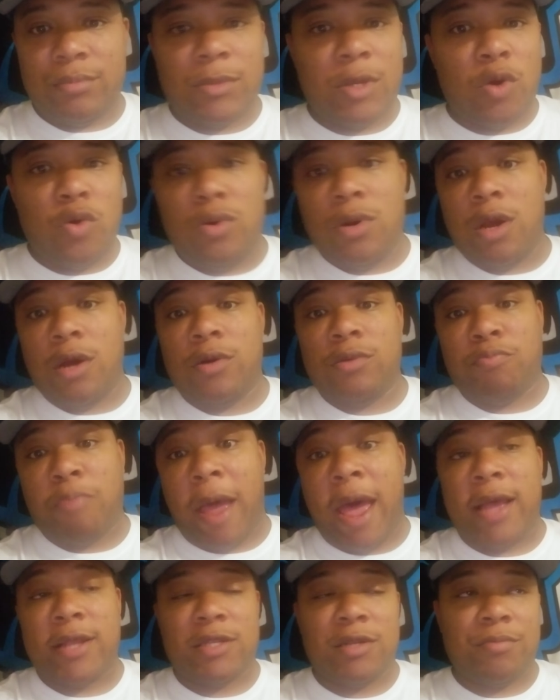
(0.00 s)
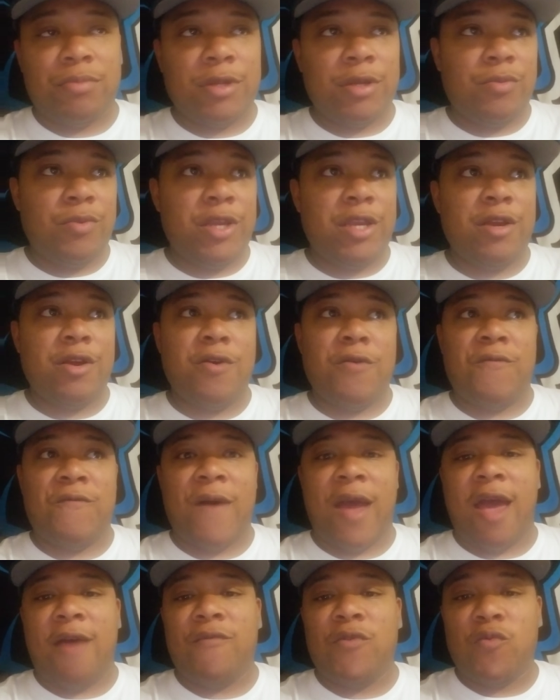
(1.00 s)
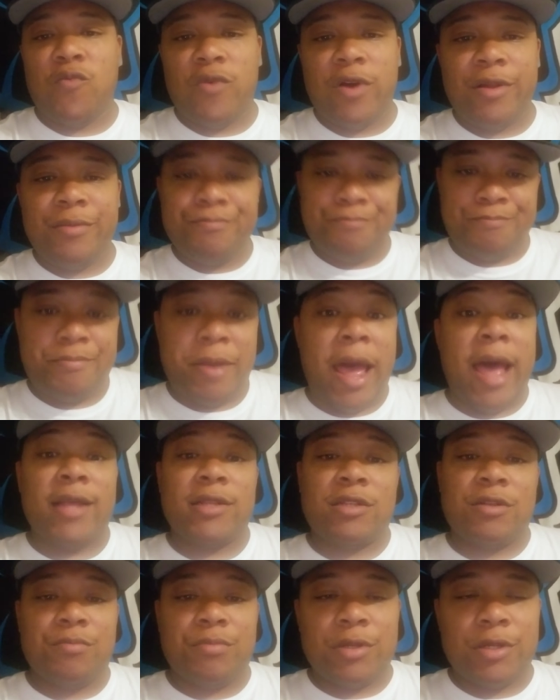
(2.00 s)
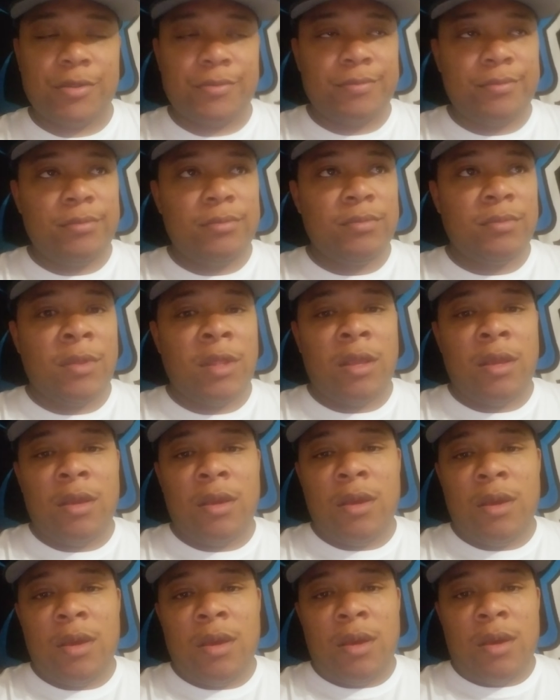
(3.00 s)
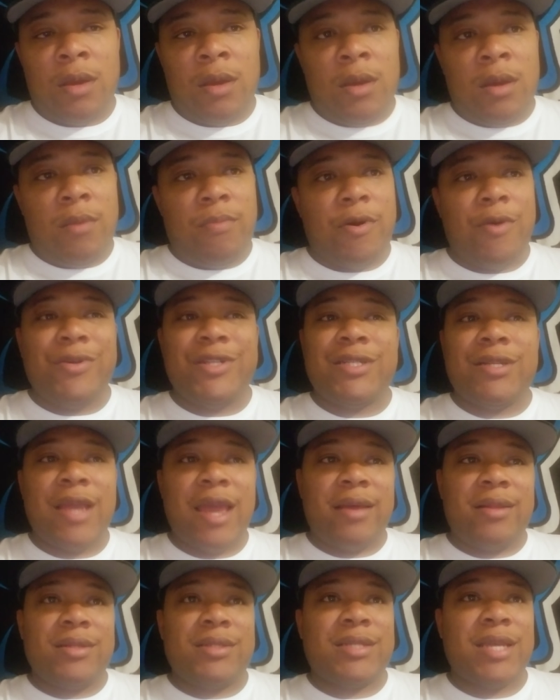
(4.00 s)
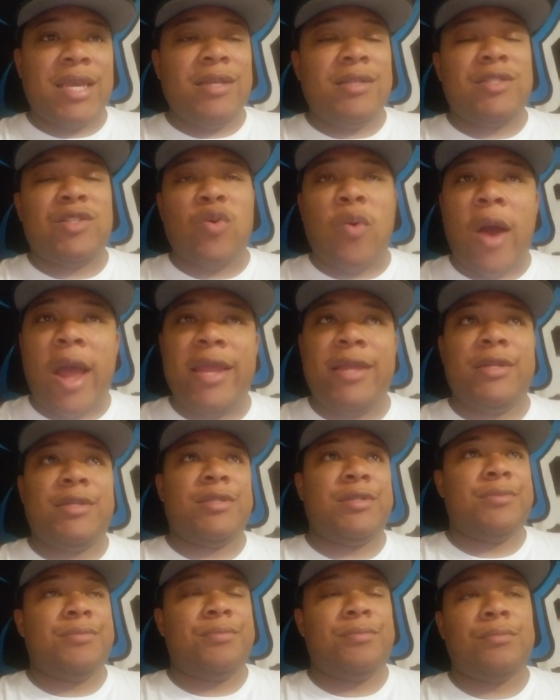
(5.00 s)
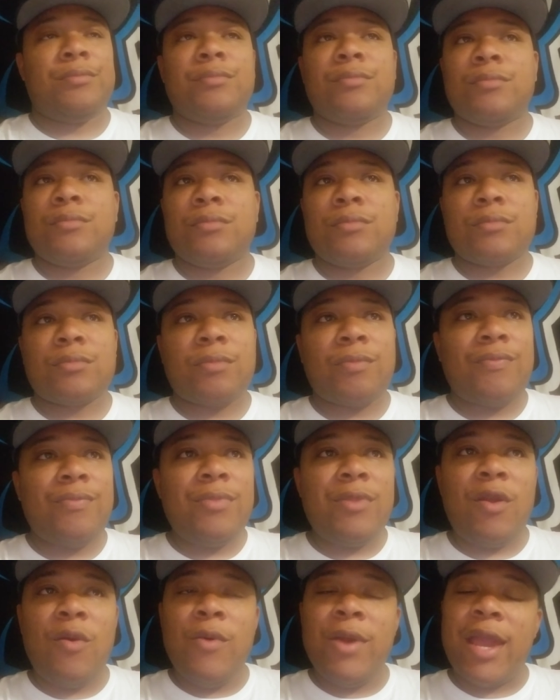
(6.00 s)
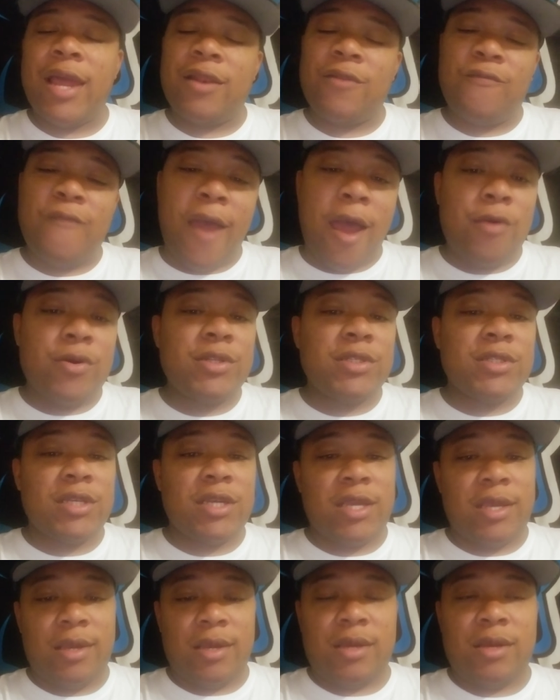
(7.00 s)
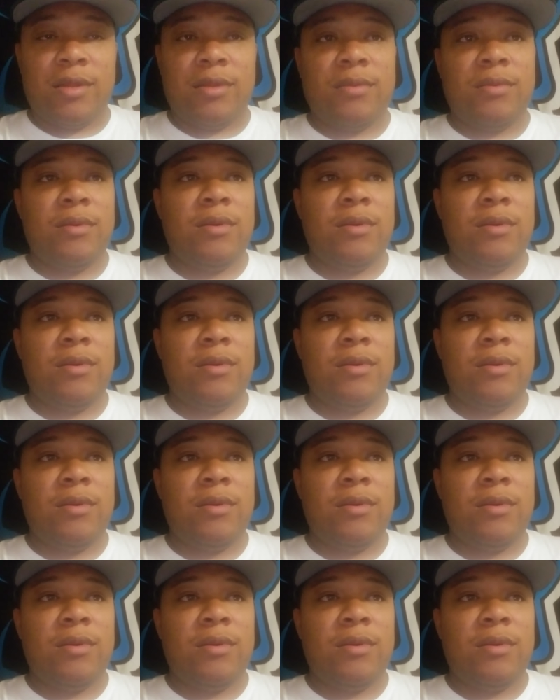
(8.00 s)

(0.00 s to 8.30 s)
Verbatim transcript: Who knows? Possibly we can go five and one. Possibly. But we still have the Saints twice. We got the Falcons again.